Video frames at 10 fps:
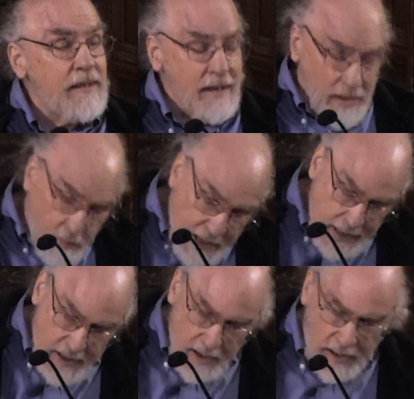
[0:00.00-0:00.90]
the way he
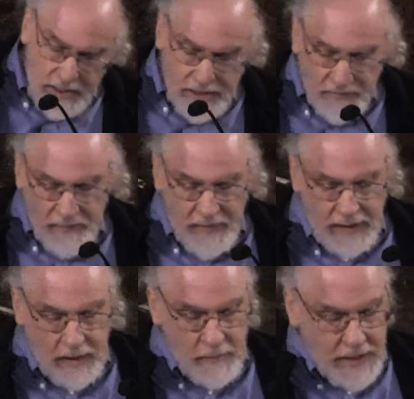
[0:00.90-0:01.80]
calls
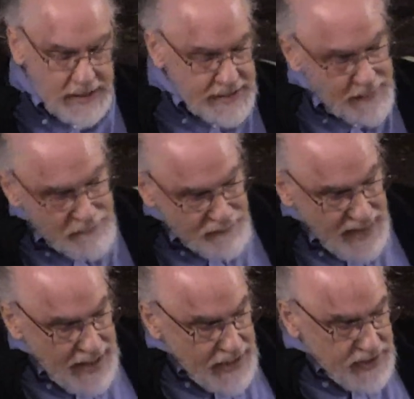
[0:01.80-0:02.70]
Philip, because
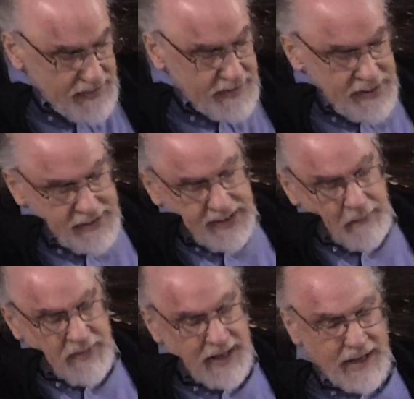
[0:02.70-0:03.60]
Jesus sees
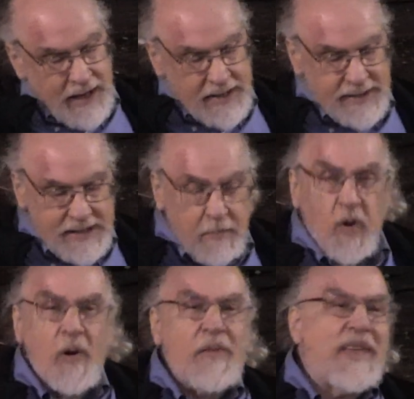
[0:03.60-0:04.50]
something in us that's
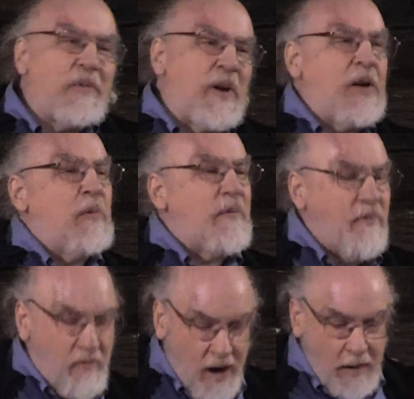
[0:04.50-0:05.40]
more than where we're
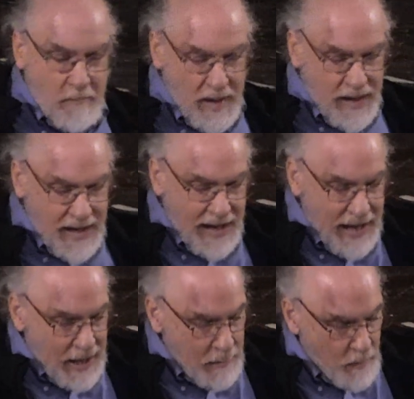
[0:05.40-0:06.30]
from,
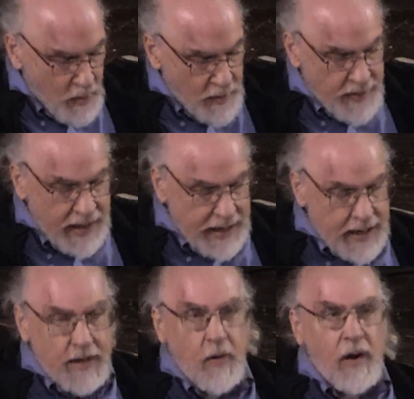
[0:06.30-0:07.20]
more
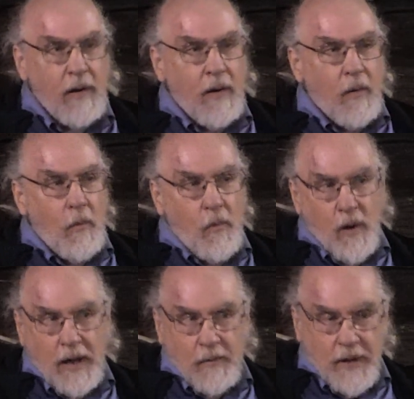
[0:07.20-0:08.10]
than
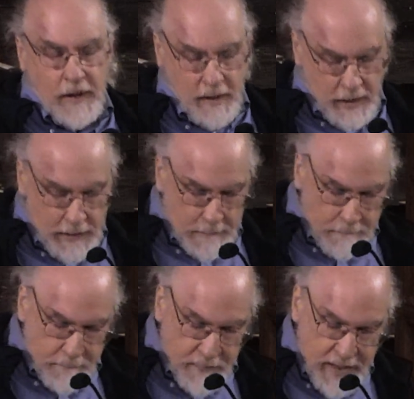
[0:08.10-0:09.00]
what we are,
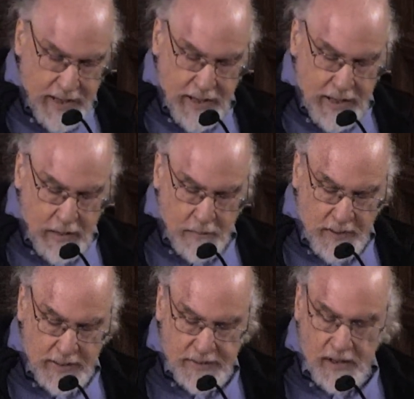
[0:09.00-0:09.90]

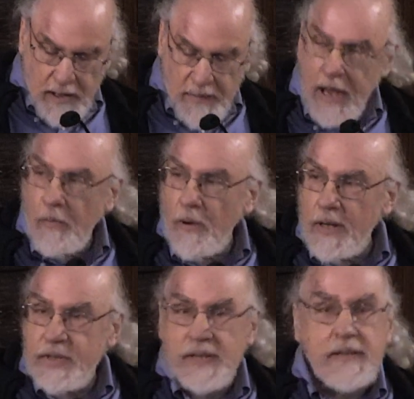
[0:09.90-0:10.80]
but is all about
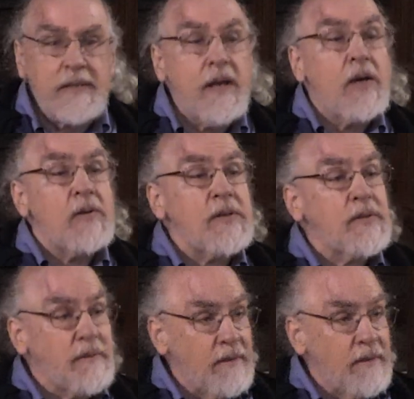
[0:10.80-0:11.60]
what Jesus knows